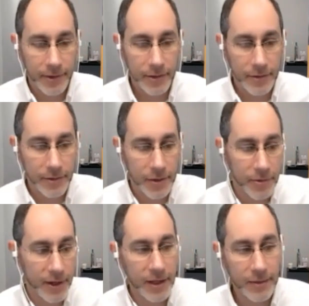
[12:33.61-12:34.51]
you're
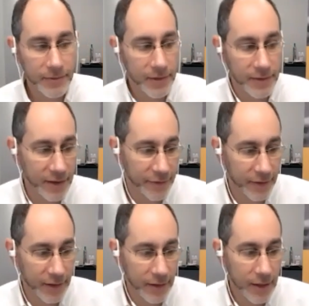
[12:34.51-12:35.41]
bringing them to
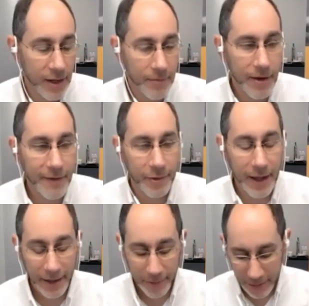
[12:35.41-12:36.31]
different
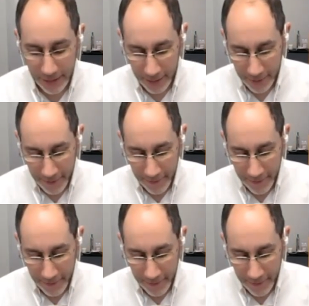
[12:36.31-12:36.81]
private equity,